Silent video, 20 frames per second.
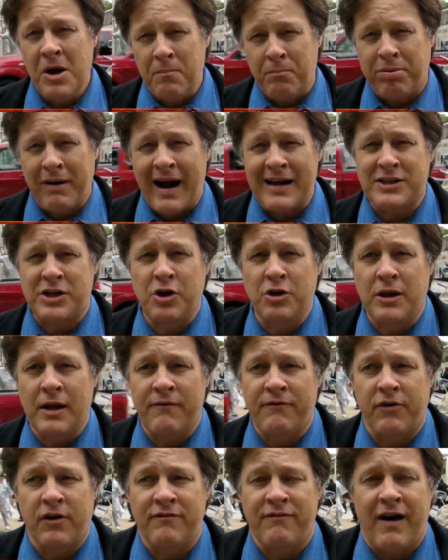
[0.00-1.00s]
prosecute
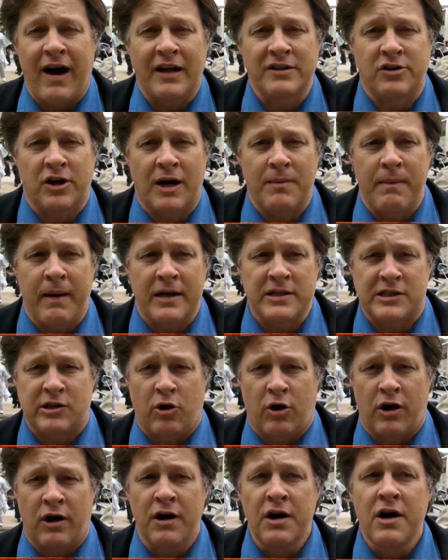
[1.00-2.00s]
them for involuntary
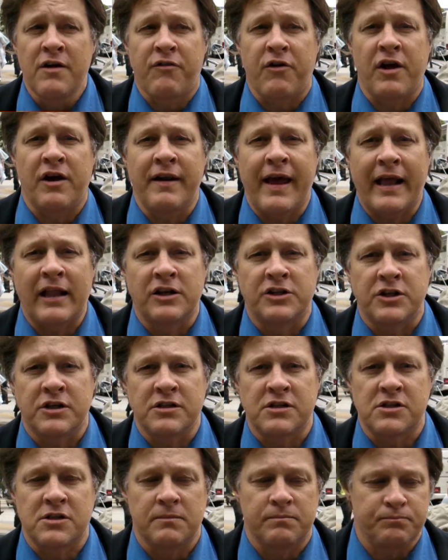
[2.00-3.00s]
manslaughter for their
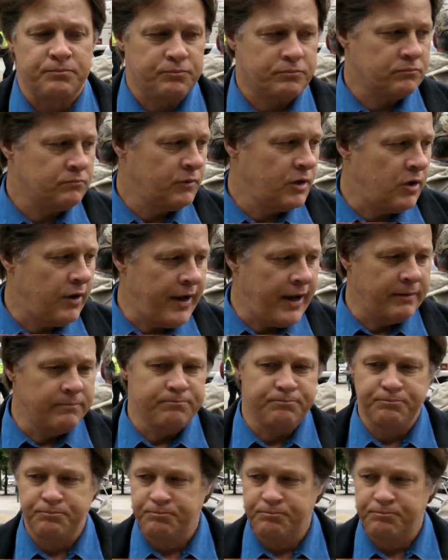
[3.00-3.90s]
negligence. Go ahead.